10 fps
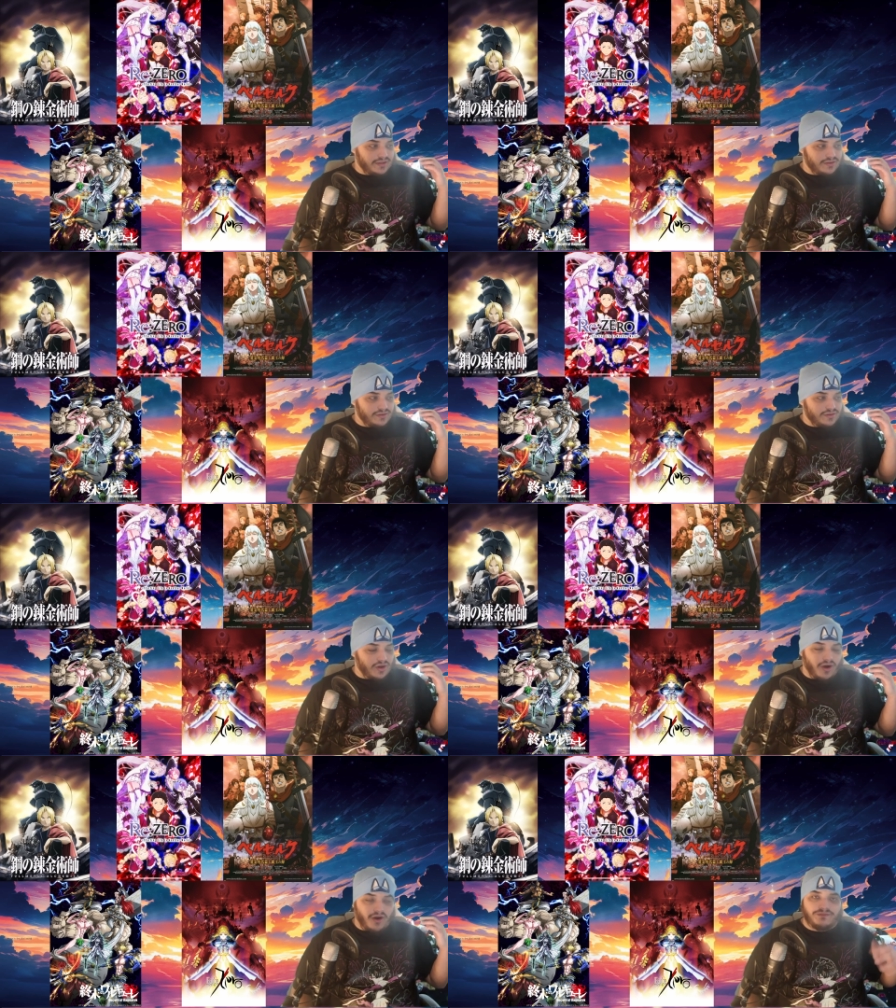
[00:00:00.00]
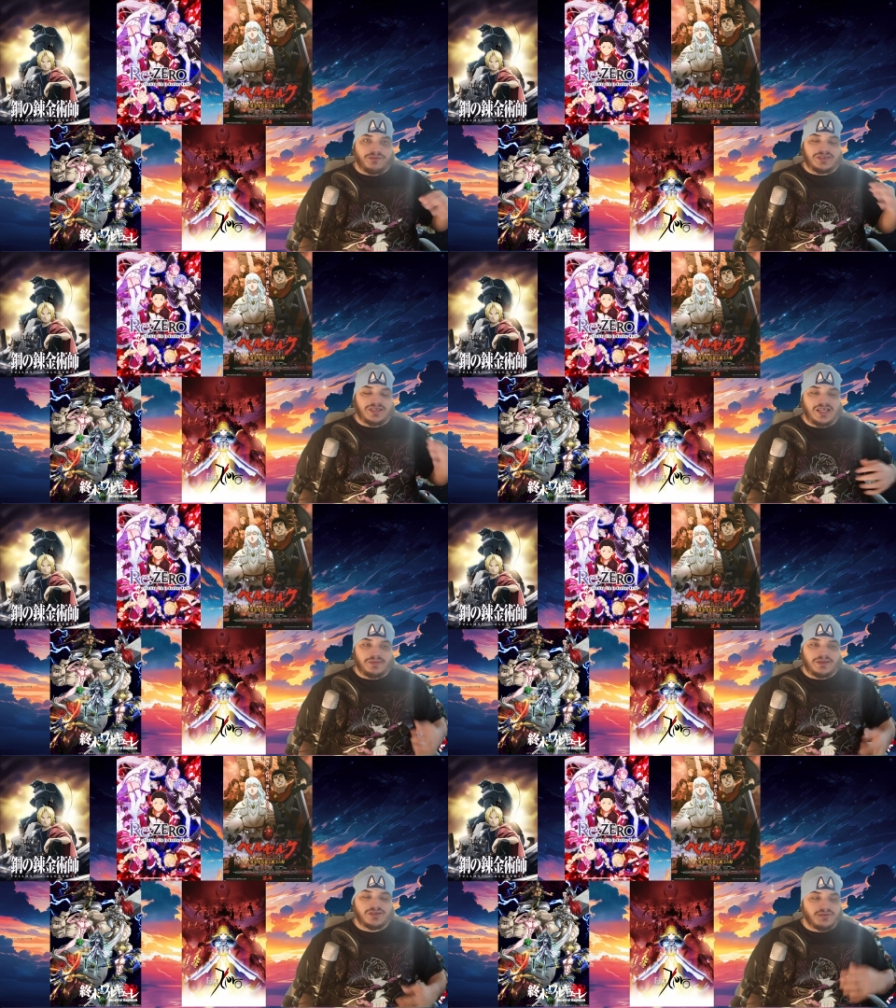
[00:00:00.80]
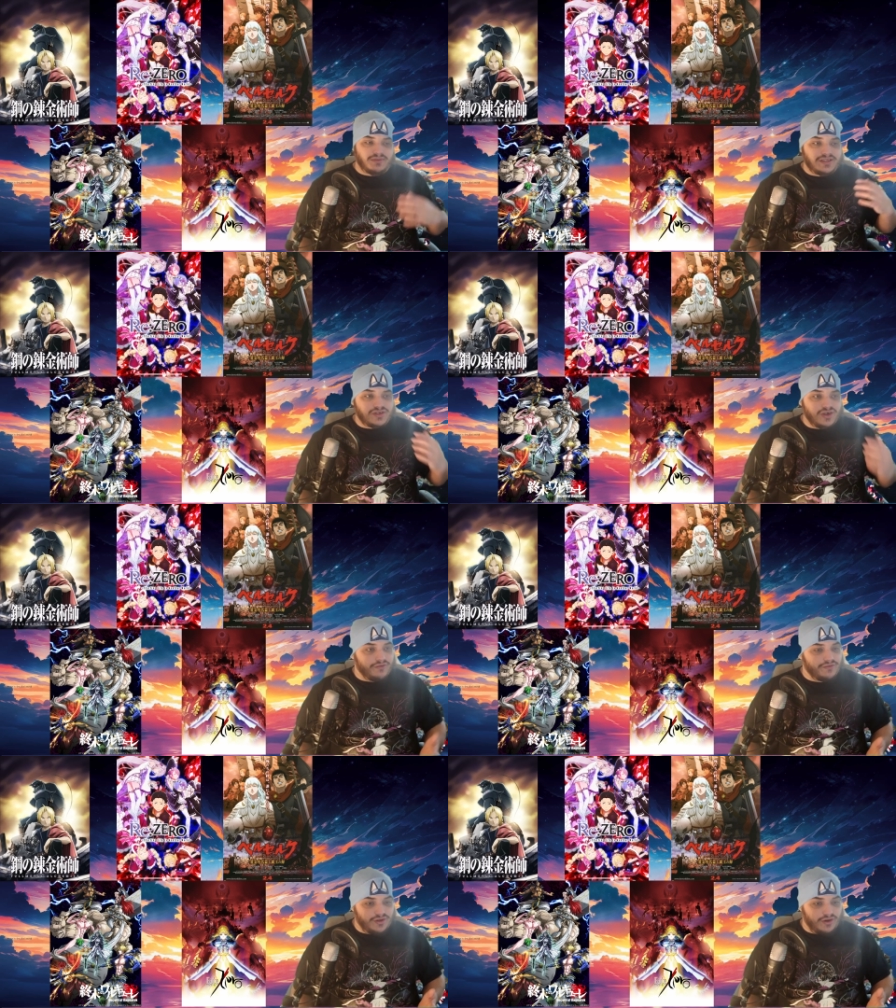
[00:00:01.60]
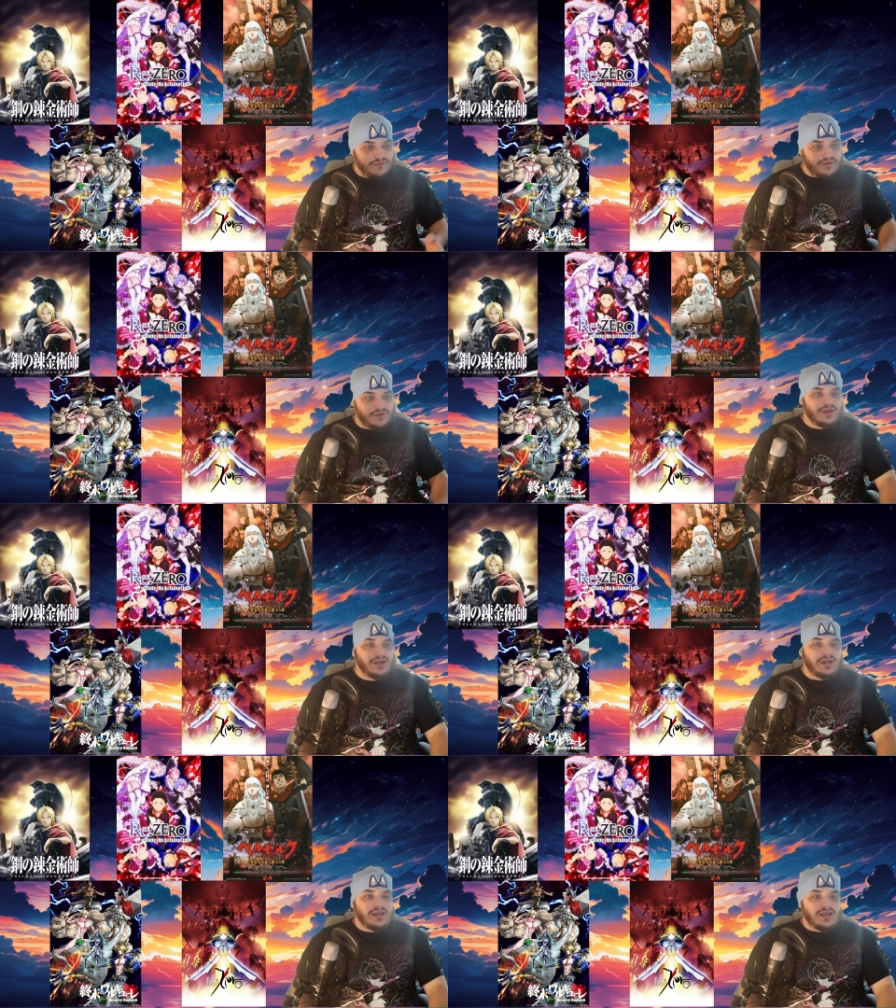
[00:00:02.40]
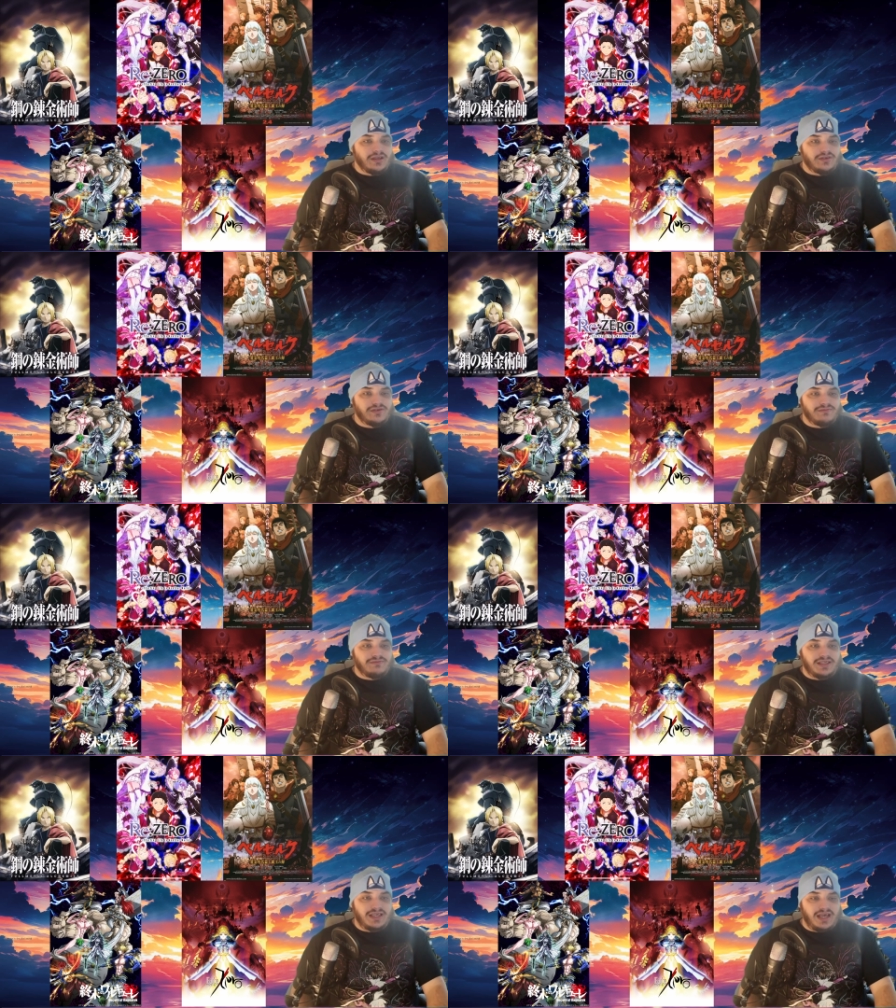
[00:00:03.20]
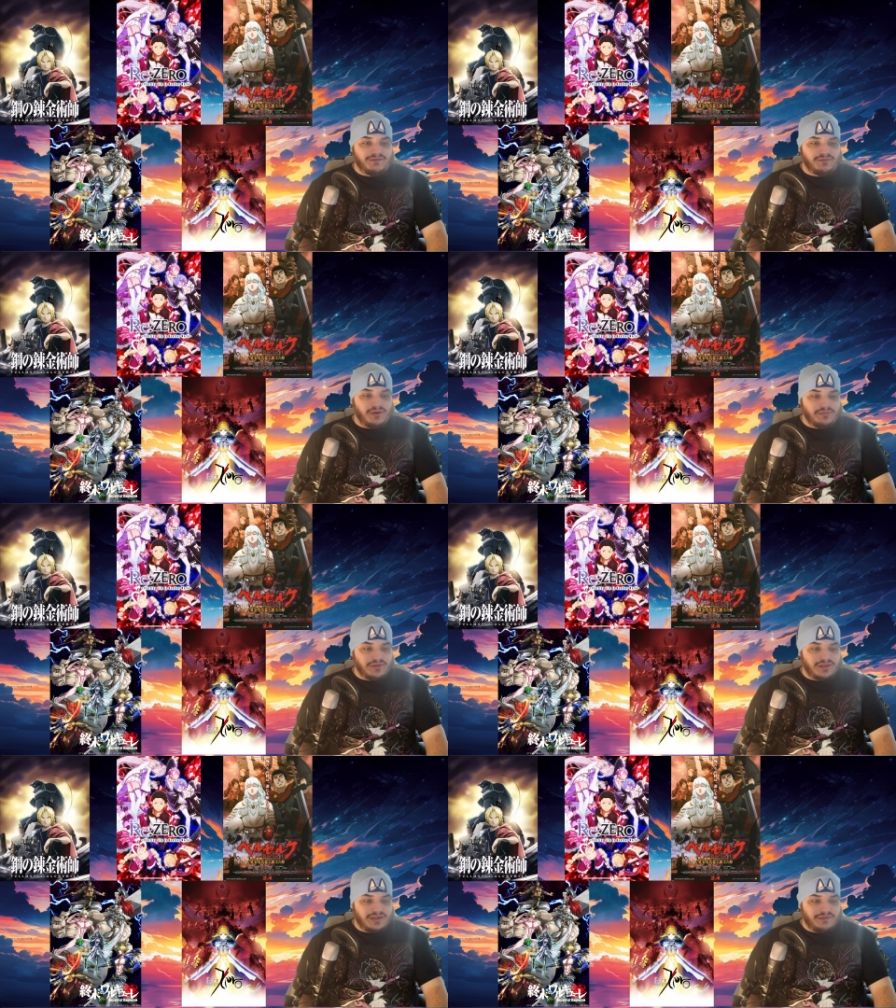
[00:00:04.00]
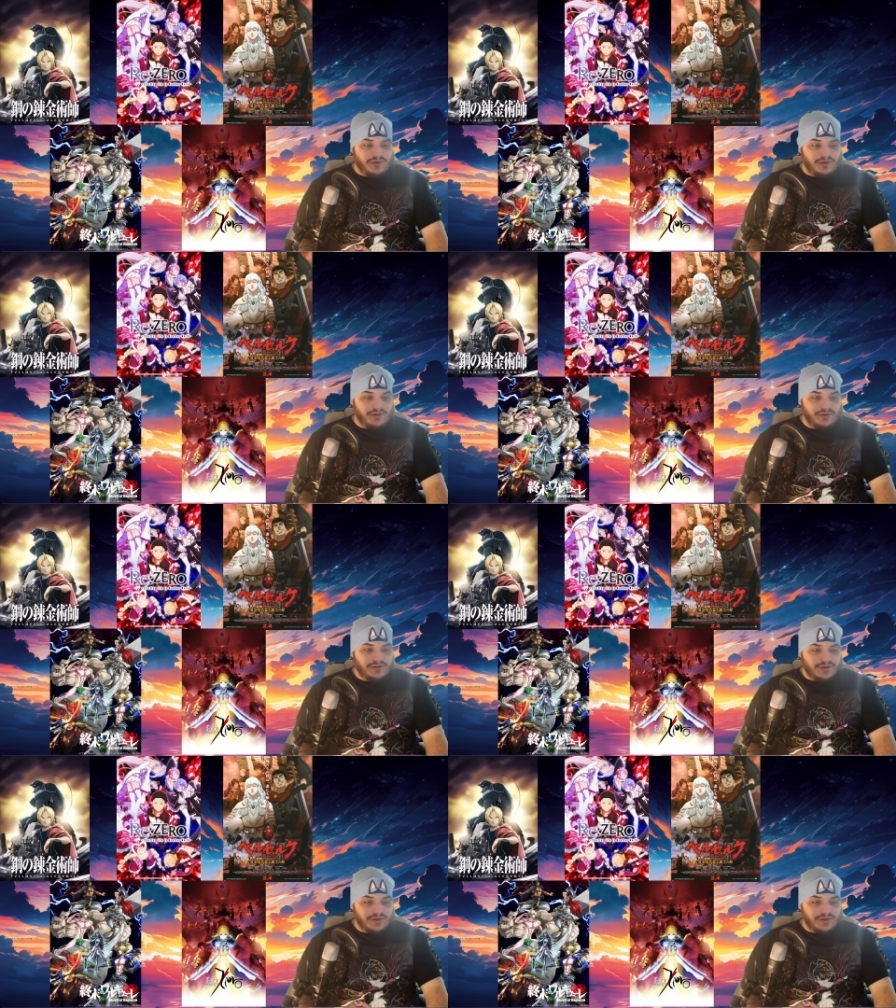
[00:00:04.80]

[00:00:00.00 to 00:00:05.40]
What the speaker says: conflict aspect to them, like Toradora doesn't really have what I'm looking for.